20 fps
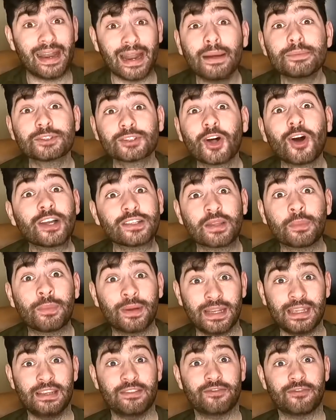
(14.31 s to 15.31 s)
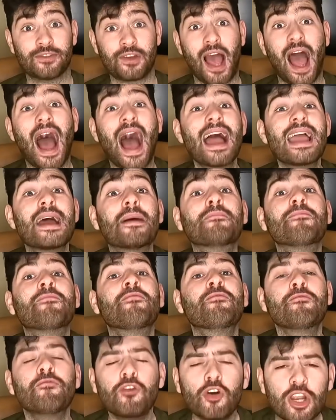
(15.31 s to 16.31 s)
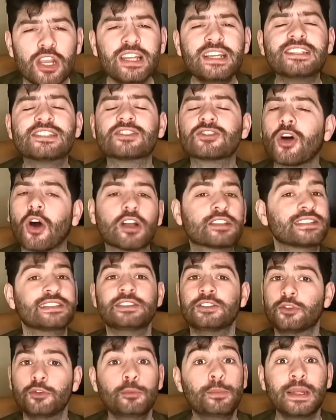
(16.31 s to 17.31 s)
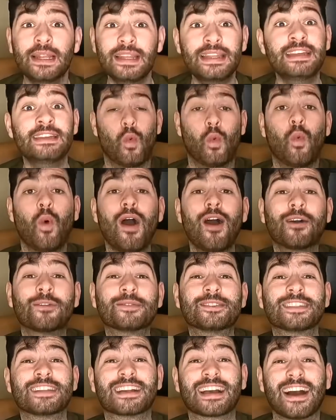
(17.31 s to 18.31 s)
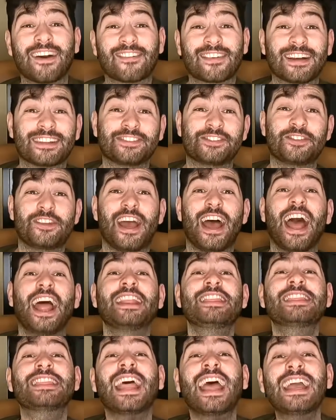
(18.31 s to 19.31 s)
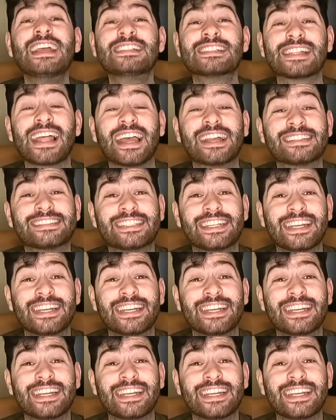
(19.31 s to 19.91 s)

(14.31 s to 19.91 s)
I'm starting to believe. I am fully starting to believe. Welcome to the Kavkas View, and days like